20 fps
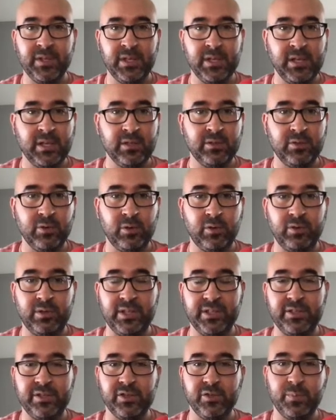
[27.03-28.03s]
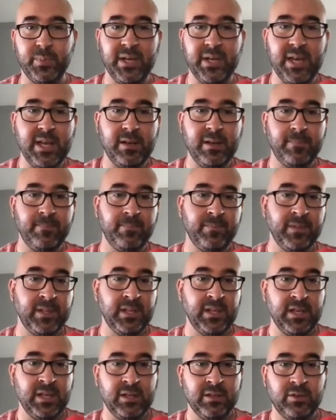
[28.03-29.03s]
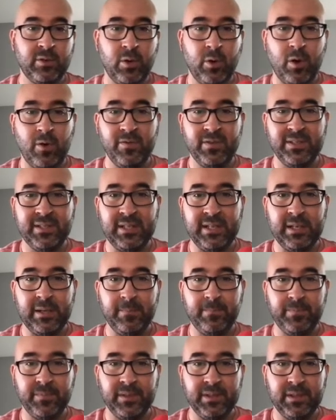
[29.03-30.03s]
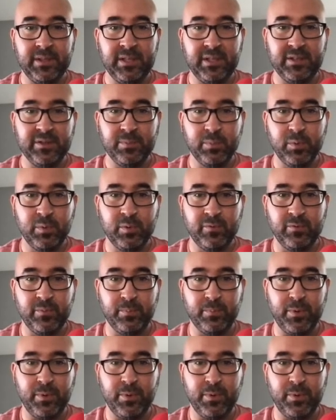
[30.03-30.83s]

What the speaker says: So let's just begin. So obviously this move,